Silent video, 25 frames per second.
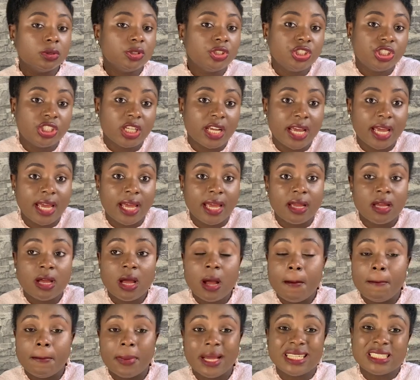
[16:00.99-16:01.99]
share
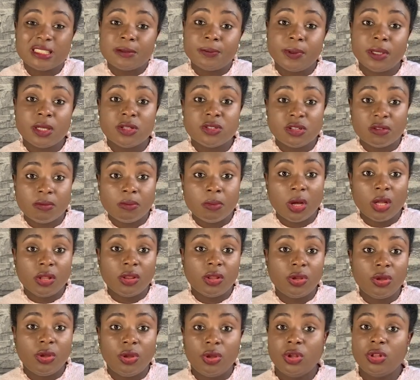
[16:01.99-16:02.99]
my experience of
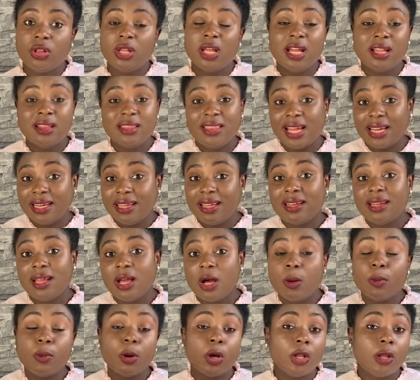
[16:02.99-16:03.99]
motherhood that can
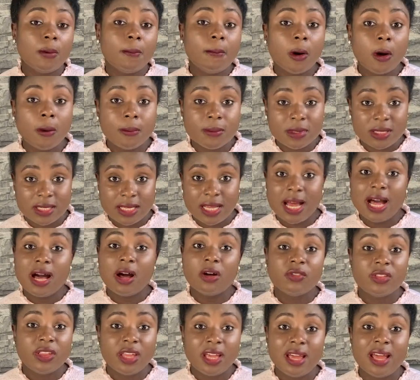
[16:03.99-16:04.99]
help other moms
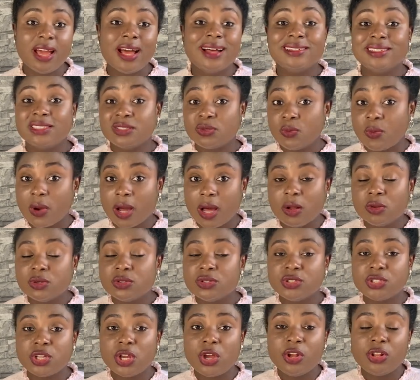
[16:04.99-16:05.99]
out there as well
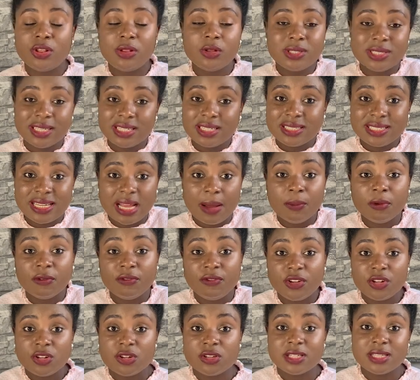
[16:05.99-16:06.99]
so those are the type of
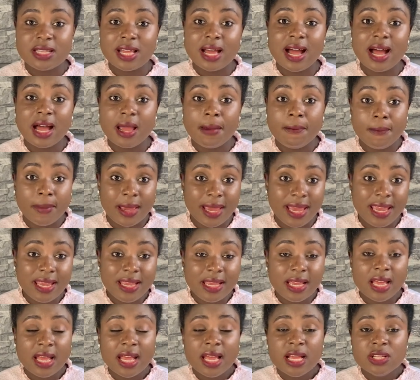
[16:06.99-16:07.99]
videos that I make